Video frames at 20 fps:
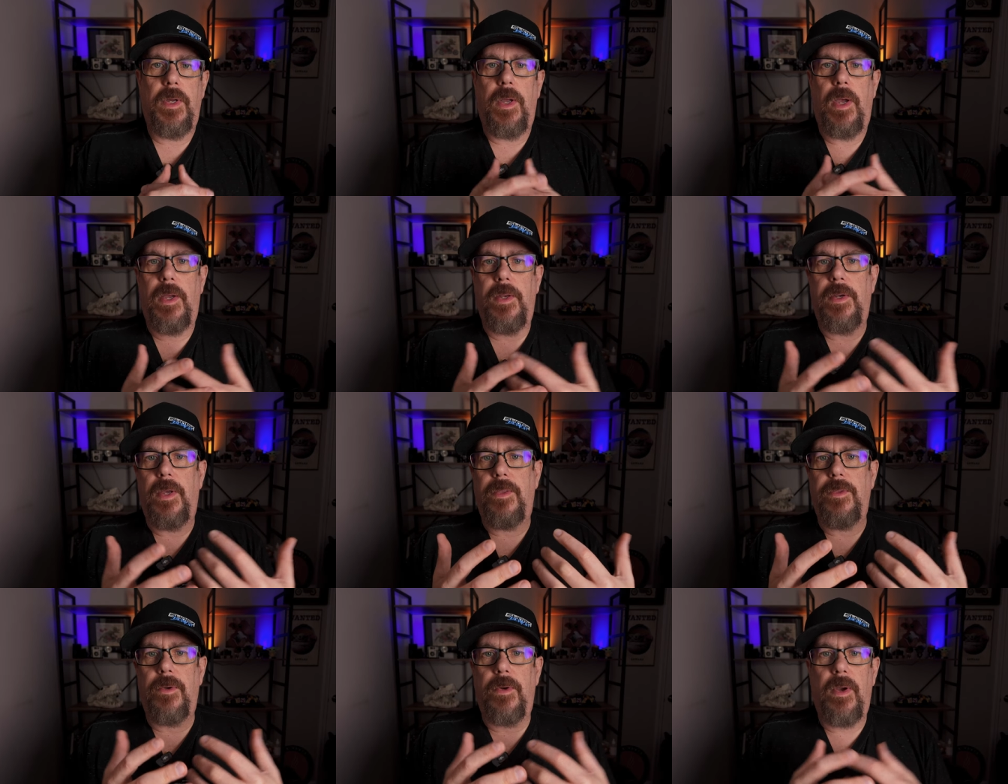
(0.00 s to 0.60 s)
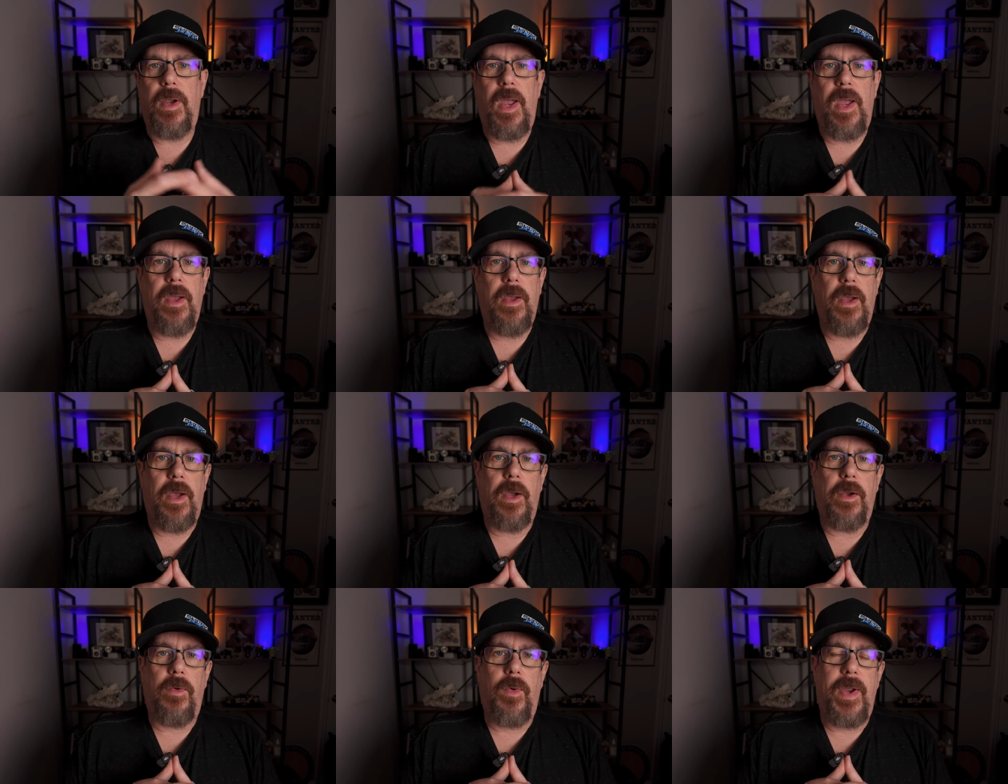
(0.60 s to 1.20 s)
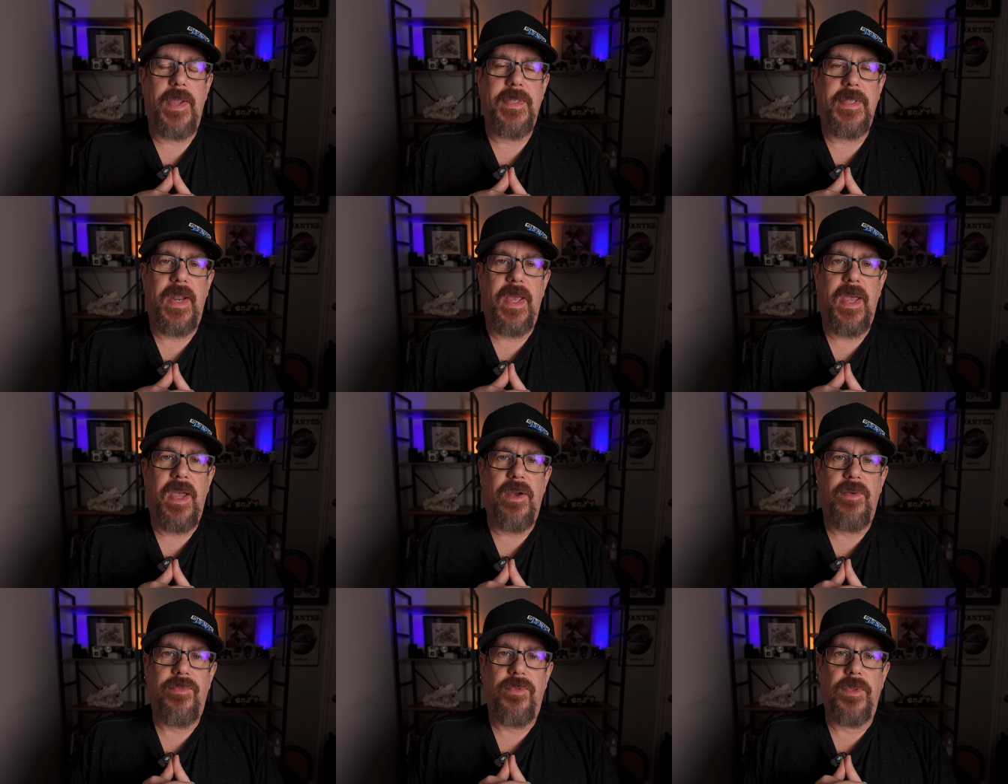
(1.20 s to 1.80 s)
another uh, grand and a
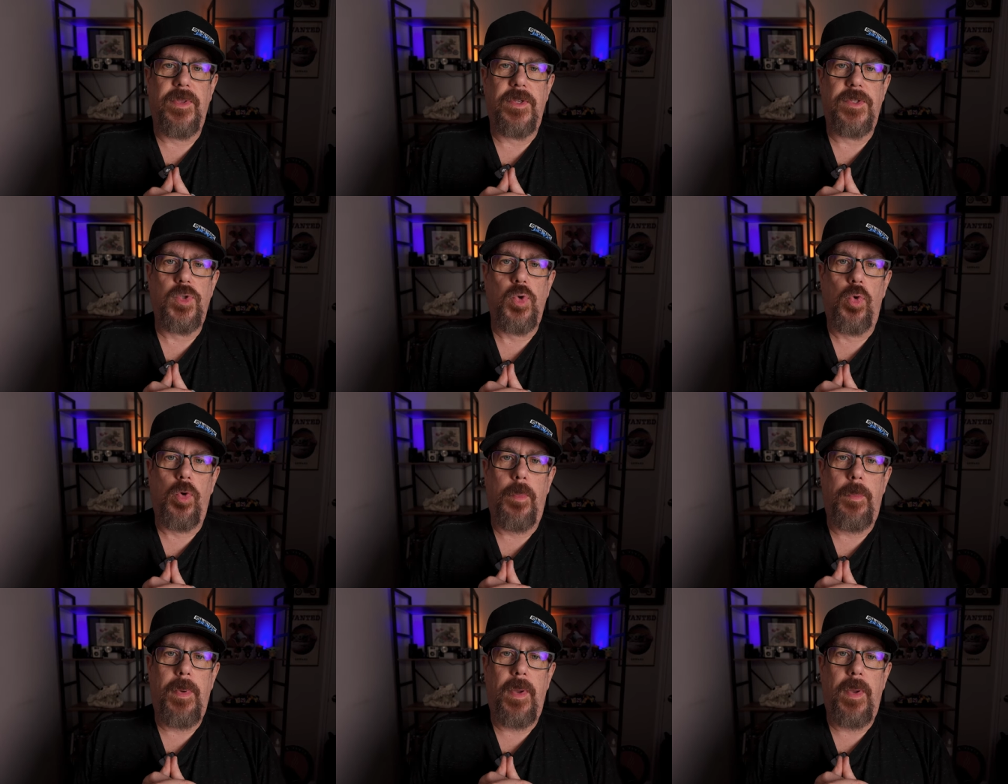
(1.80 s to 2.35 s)
half for the tour